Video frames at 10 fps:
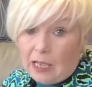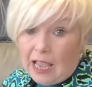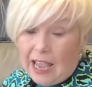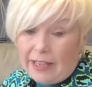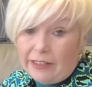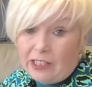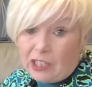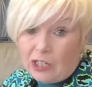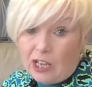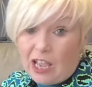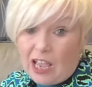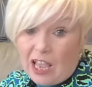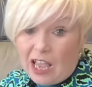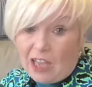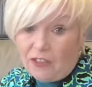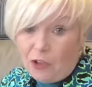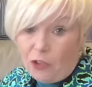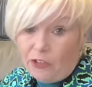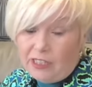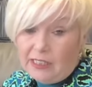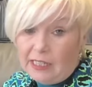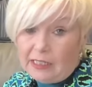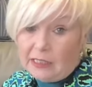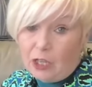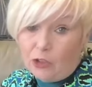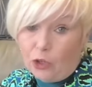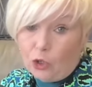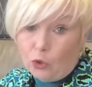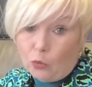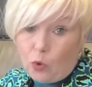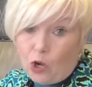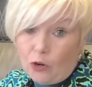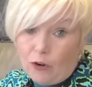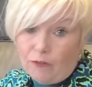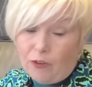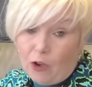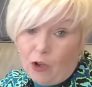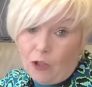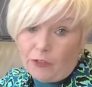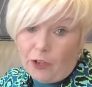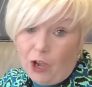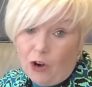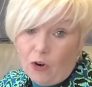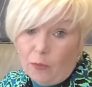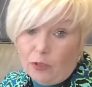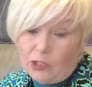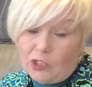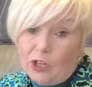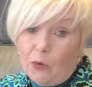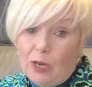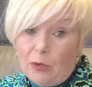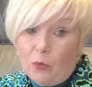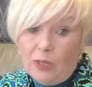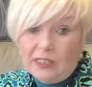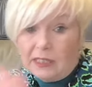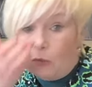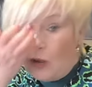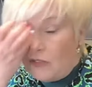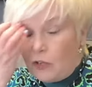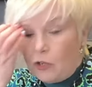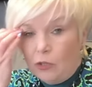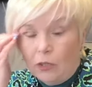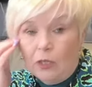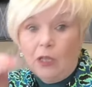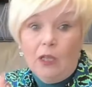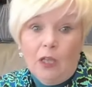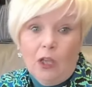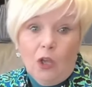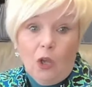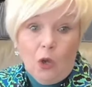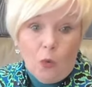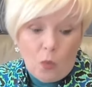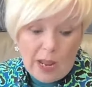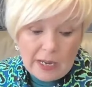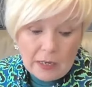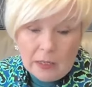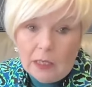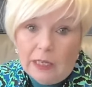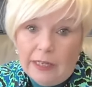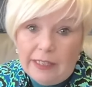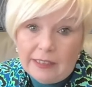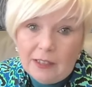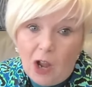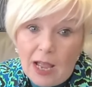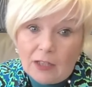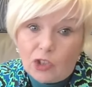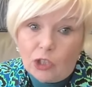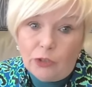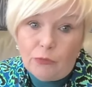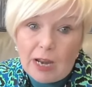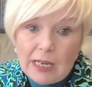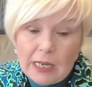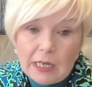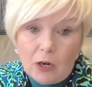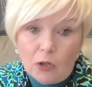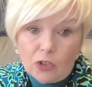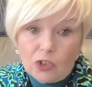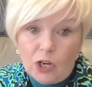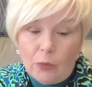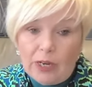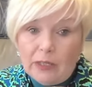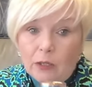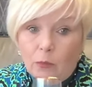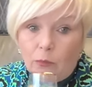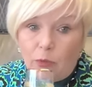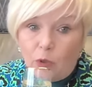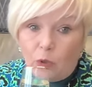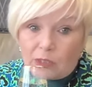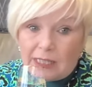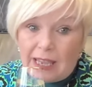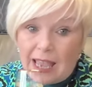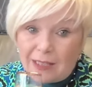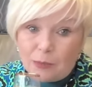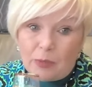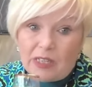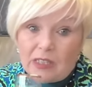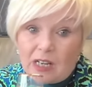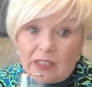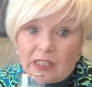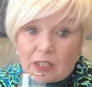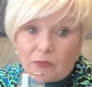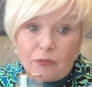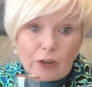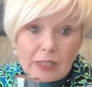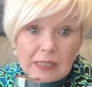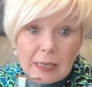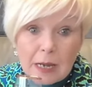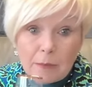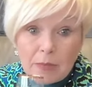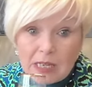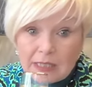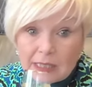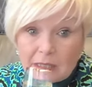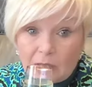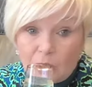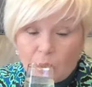And I thought this is the good one for the horrible snowy winter weather when it's not actually raining or snowing, but it has been and it's freezing and easing.